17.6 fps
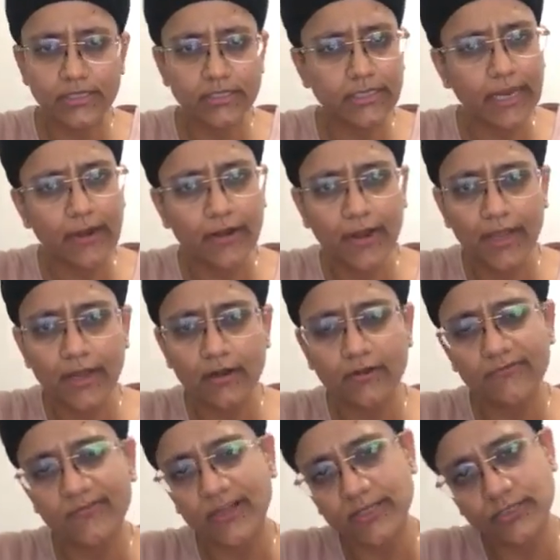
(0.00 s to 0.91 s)
Air
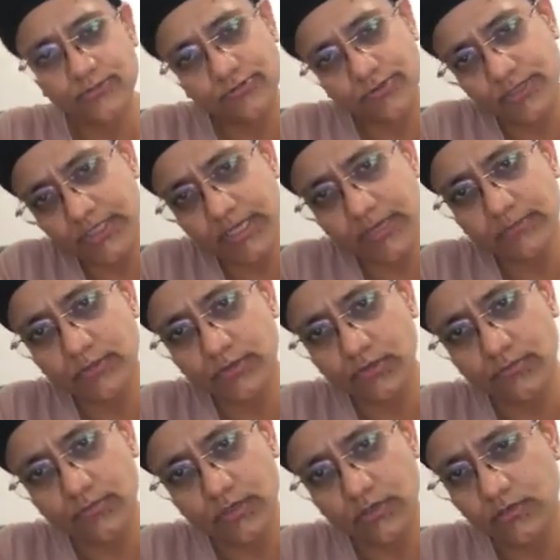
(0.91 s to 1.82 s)
Canada flies through the same
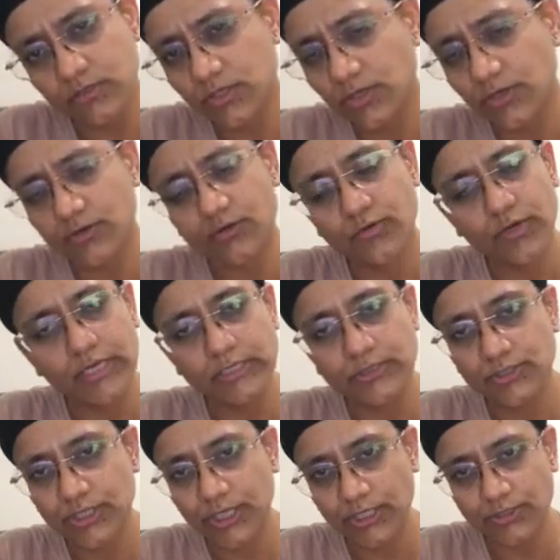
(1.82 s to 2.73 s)
terminal, so you don't need
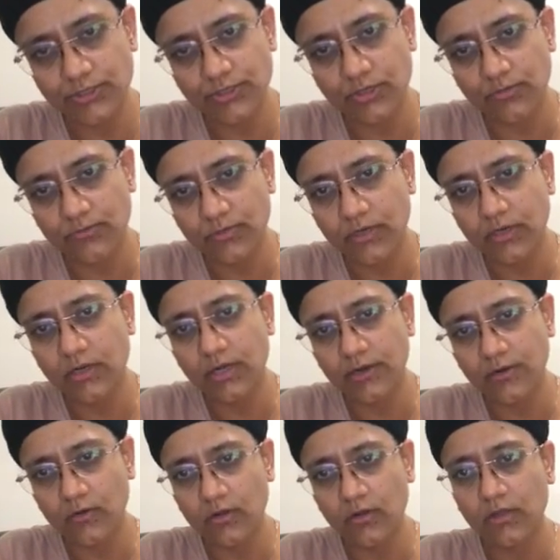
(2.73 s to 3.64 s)
to change your terminal
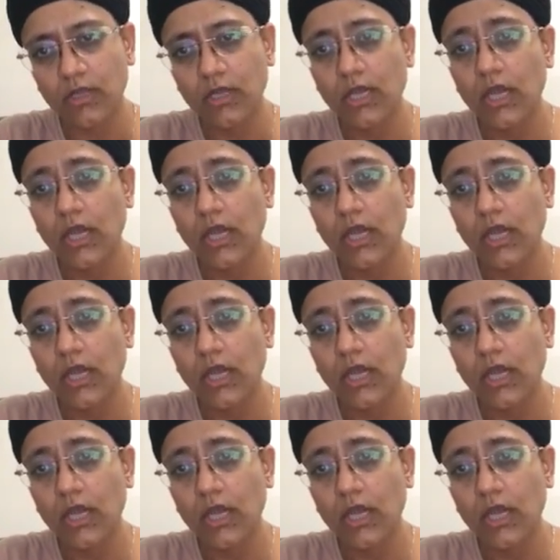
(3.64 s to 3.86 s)
at all.